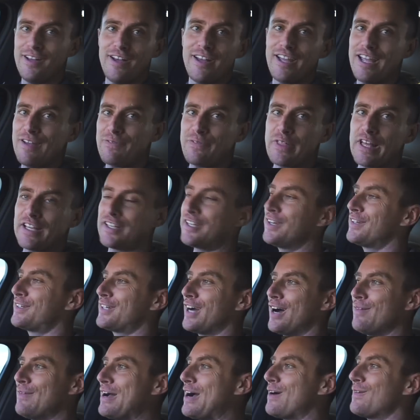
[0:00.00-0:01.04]
if they could
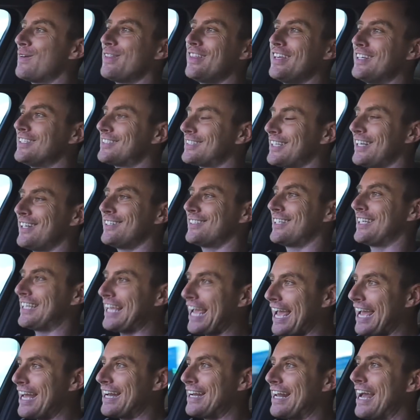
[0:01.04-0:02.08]
come out with these things
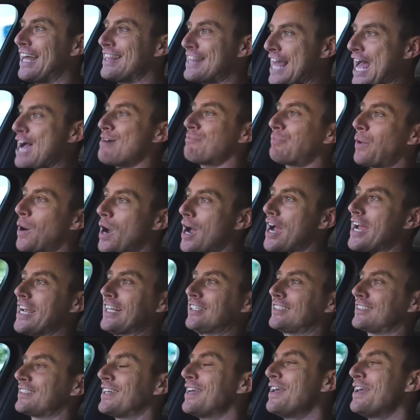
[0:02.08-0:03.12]
again at that price,